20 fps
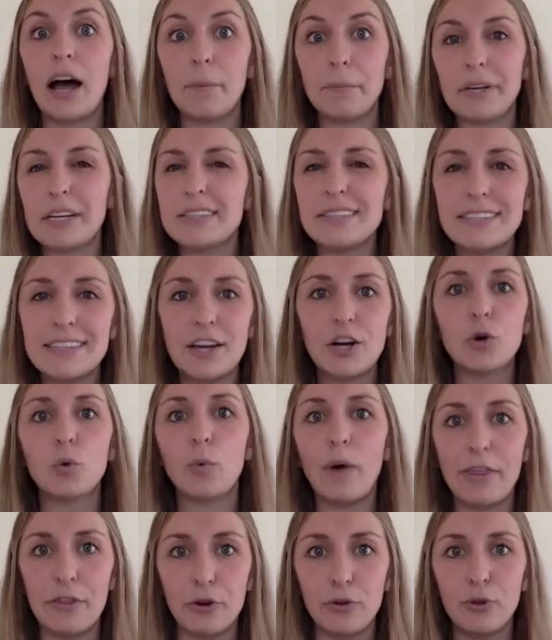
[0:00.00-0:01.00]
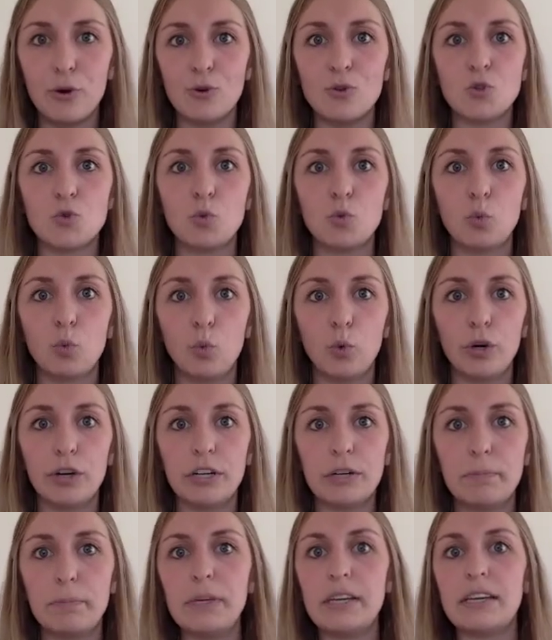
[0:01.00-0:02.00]
consider whether those
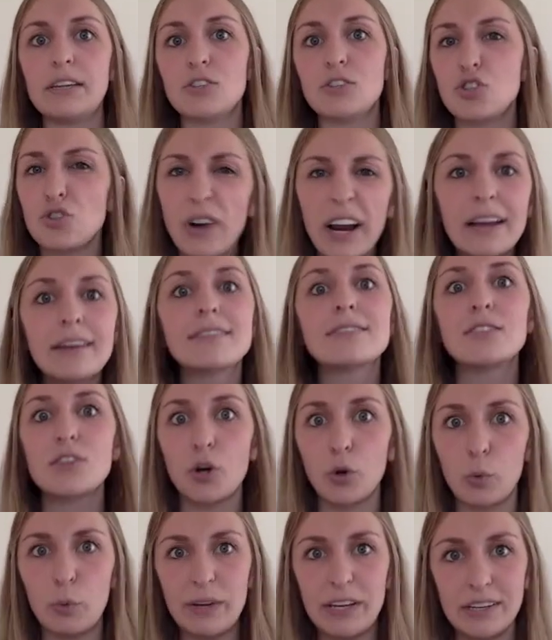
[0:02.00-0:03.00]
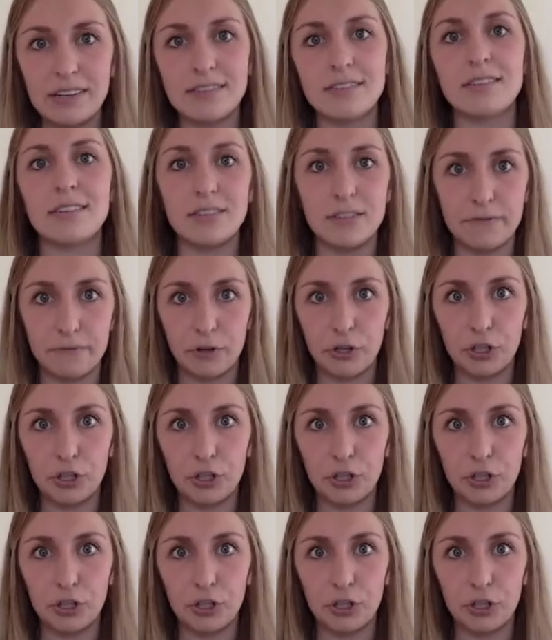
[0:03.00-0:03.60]
would be strengths or weaknesses for